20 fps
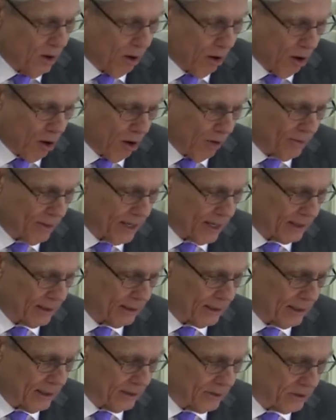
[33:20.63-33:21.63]
all
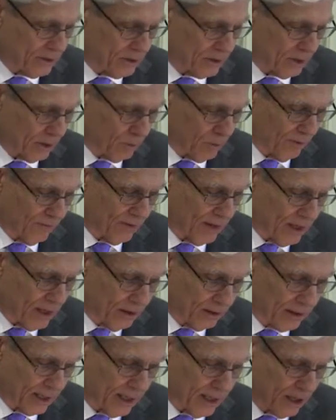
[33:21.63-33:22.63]
that is
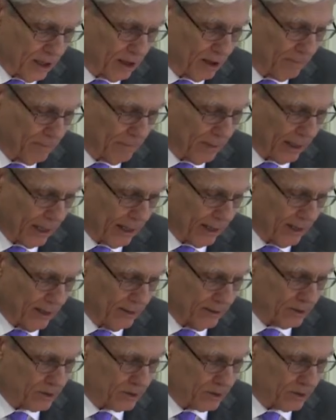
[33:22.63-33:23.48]
revealed here by